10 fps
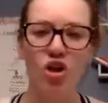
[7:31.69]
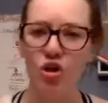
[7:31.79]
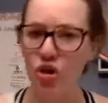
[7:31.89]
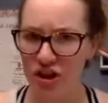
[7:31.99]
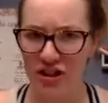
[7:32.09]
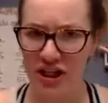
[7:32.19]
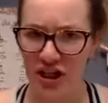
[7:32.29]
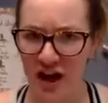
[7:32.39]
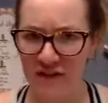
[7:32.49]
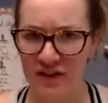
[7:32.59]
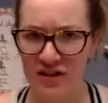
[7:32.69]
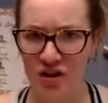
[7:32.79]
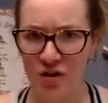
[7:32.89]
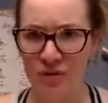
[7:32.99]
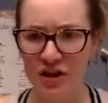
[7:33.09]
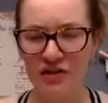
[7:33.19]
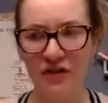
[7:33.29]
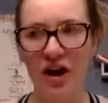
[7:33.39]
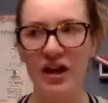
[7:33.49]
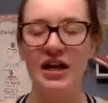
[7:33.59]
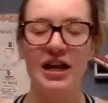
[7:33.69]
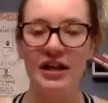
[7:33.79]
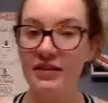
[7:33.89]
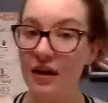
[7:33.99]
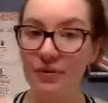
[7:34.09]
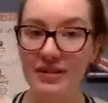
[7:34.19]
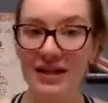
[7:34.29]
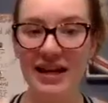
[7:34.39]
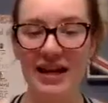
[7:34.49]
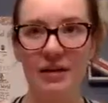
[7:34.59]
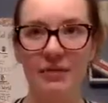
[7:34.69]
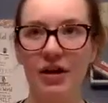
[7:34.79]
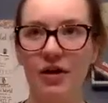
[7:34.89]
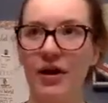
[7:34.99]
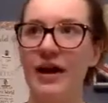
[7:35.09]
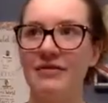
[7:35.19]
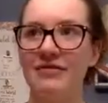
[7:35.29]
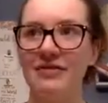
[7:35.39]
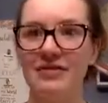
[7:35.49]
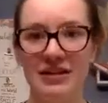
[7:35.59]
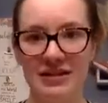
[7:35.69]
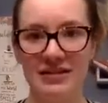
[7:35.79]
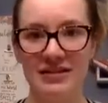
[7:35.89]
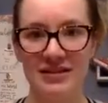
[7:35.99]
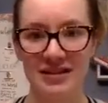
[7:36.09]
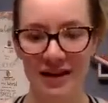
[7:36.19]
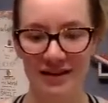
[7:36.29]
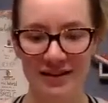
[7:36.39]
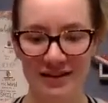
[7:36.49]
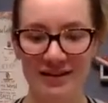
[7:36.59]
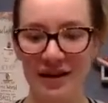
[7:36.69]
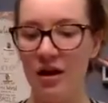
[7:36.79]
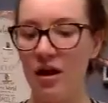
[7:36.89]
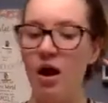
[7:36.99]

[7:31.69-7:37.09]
Looks like you're having so much fun. That was it. And I'm like, okay, this is the sign. This is it.